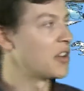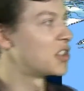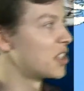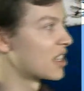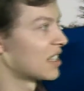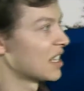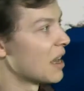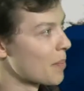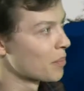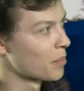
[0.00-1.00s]
So you can see
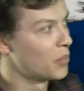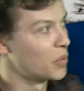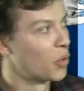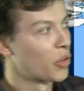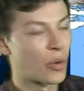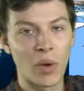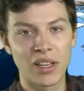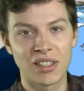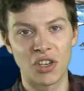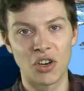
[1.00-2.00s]
northern and
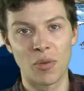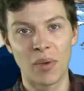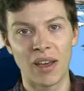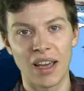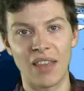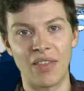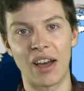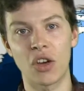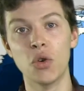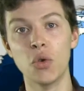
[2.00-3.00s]
western Europe in
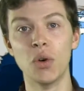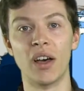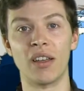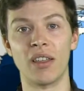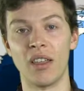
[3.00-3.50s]
that cooler